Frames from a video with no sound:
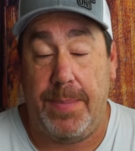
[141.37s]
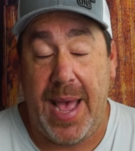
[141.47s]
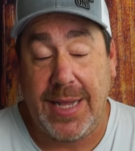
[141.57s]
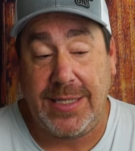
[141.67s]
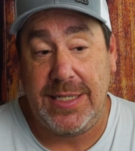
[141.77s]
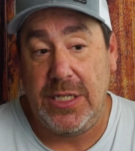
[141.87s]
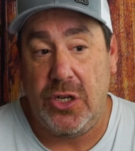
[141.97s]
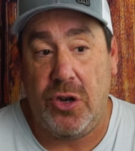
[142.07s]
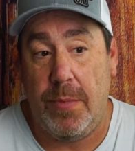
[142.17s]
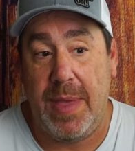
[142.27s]
Bass isn't
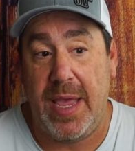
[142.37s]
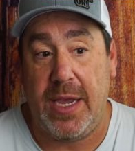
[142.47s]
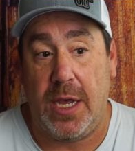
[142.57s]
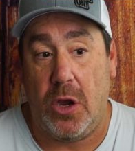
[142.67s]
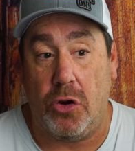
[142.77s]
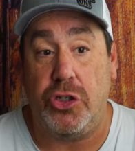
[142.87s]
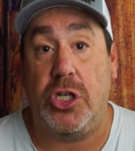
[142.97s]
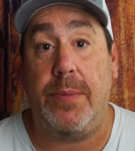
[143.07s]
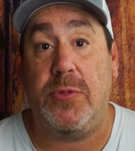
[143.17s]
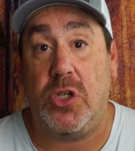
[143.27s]
going to make or
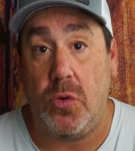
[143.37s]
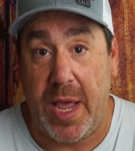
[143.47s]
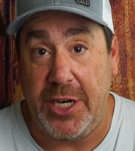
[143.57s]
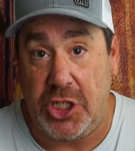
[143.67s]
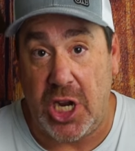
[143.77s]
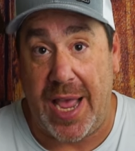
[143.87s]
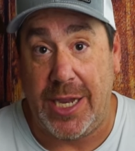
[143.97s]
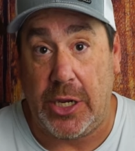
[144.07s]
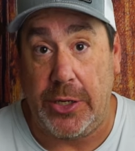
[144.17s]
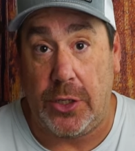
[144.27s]
jump to a
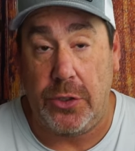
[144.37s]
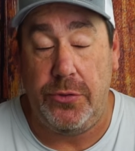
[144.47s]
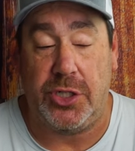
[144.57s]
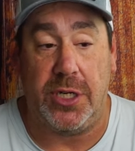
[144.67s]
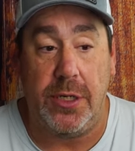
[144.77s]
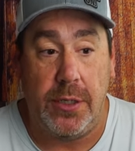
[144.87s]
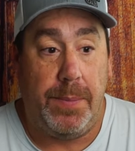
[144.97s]
giant conclusion